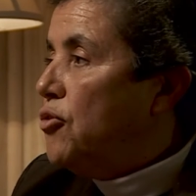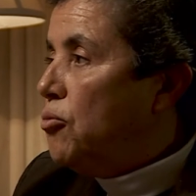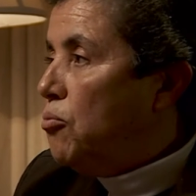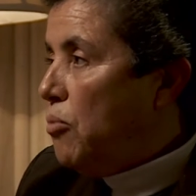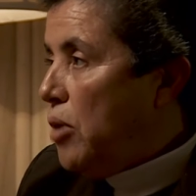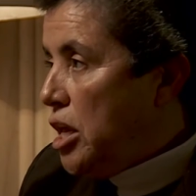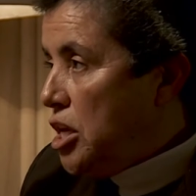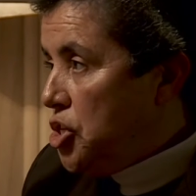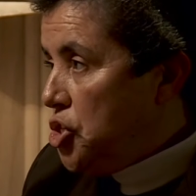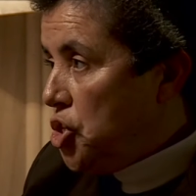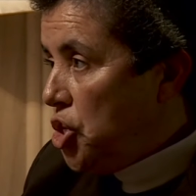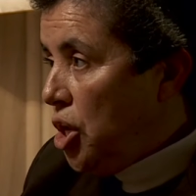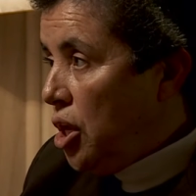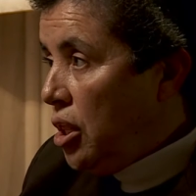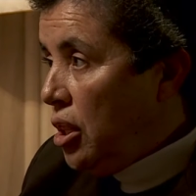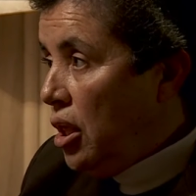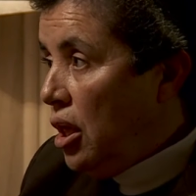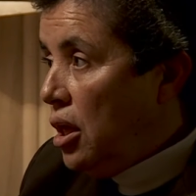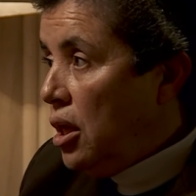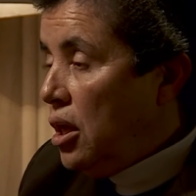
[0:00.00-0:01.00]

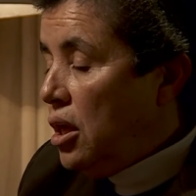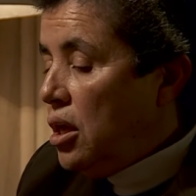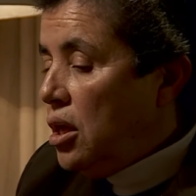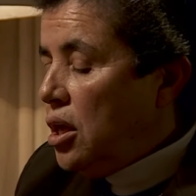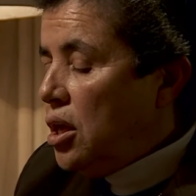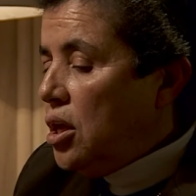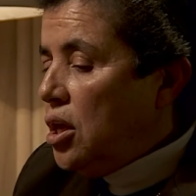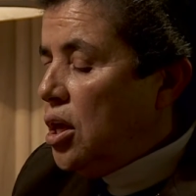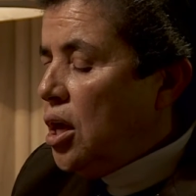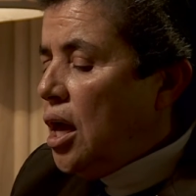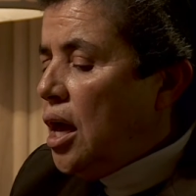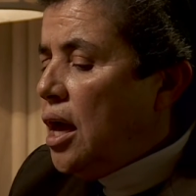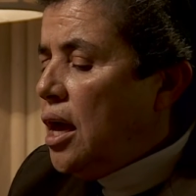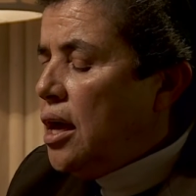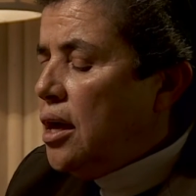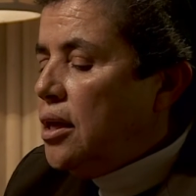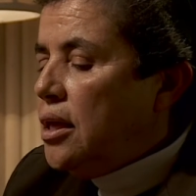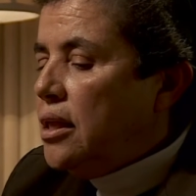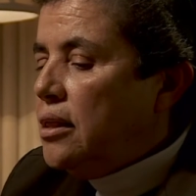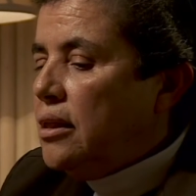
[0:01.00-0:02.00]
formation.
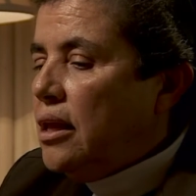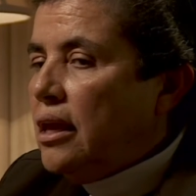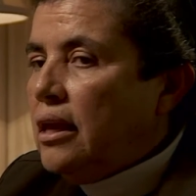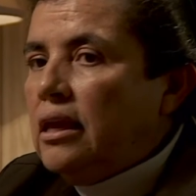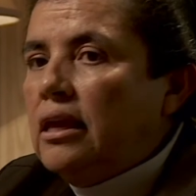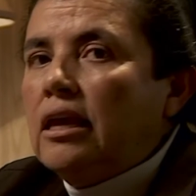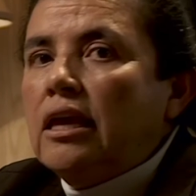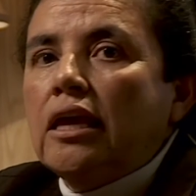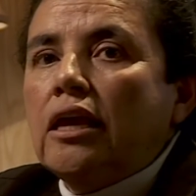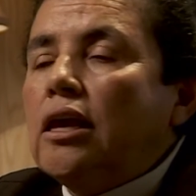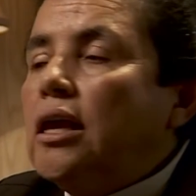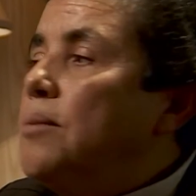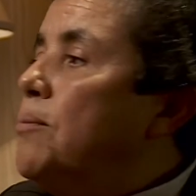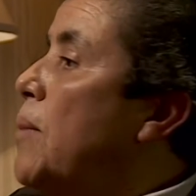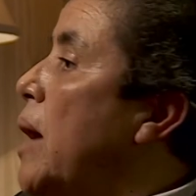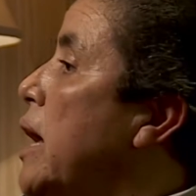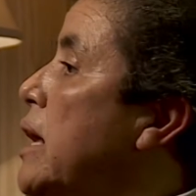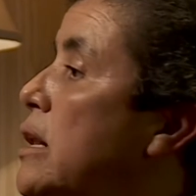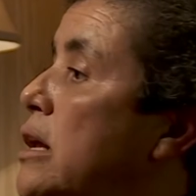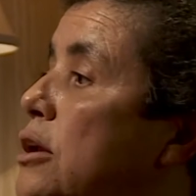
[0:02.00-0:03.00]
And then he
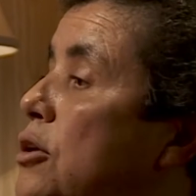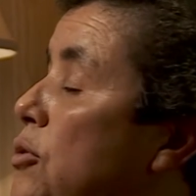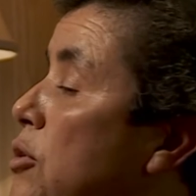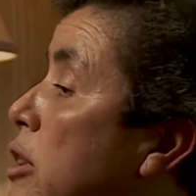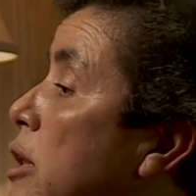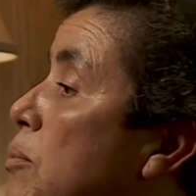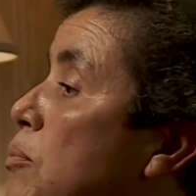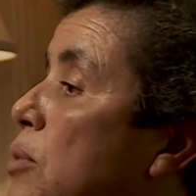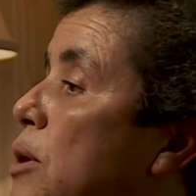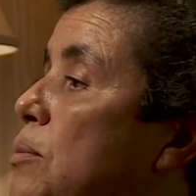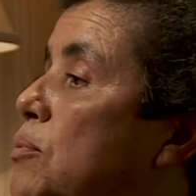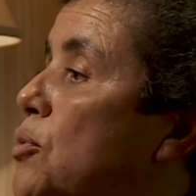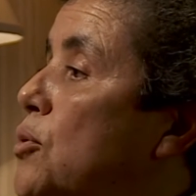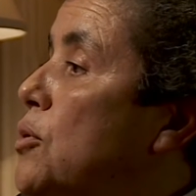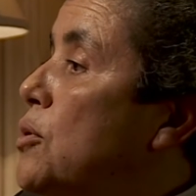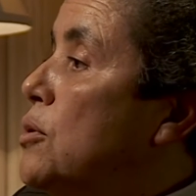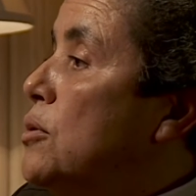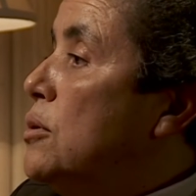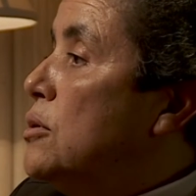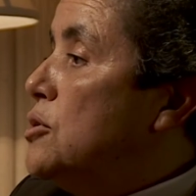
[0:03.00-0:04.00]
invited all the
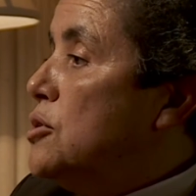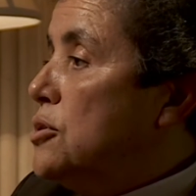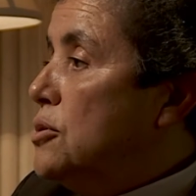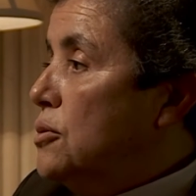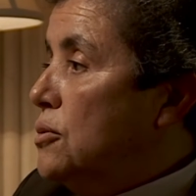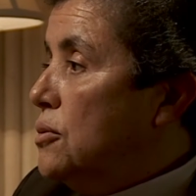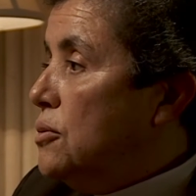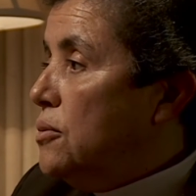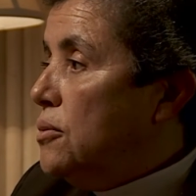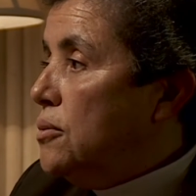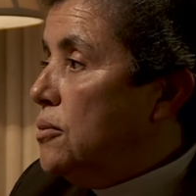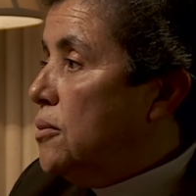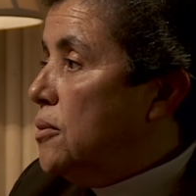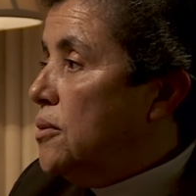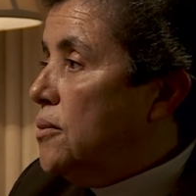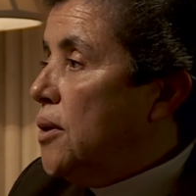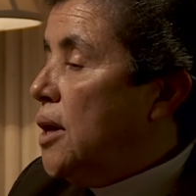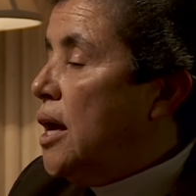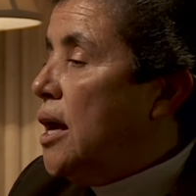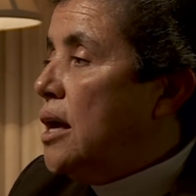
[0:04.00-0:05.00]
people to
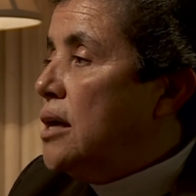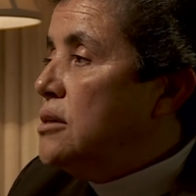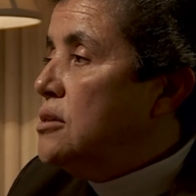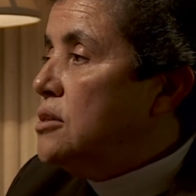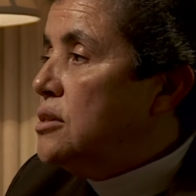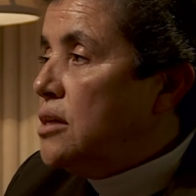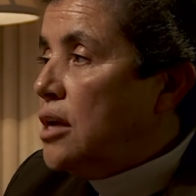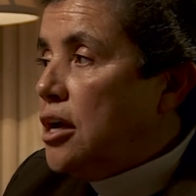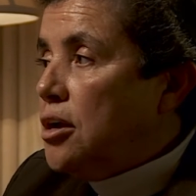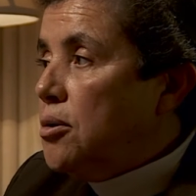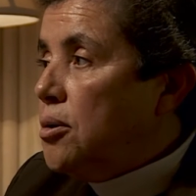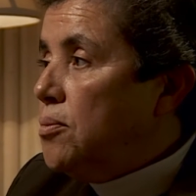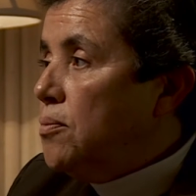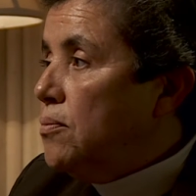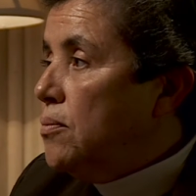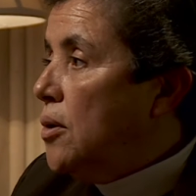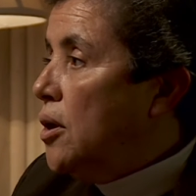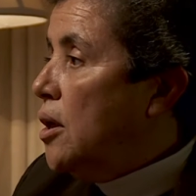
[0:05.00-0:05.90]
start